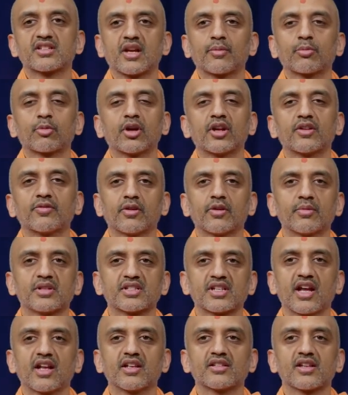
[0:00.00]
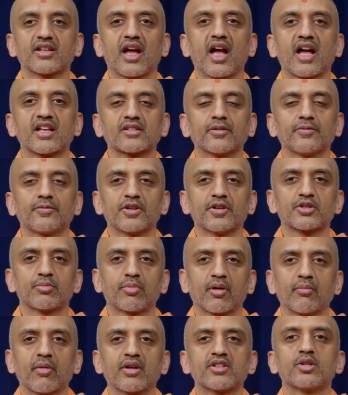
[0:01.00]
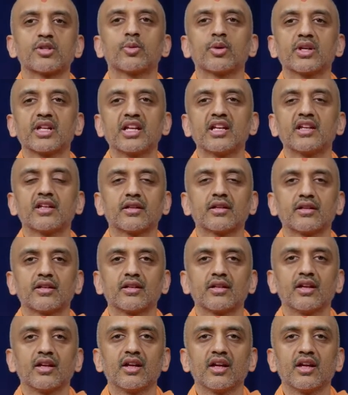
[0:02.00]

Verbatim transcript: separated from his hands as a fish, Brahmaji would eat it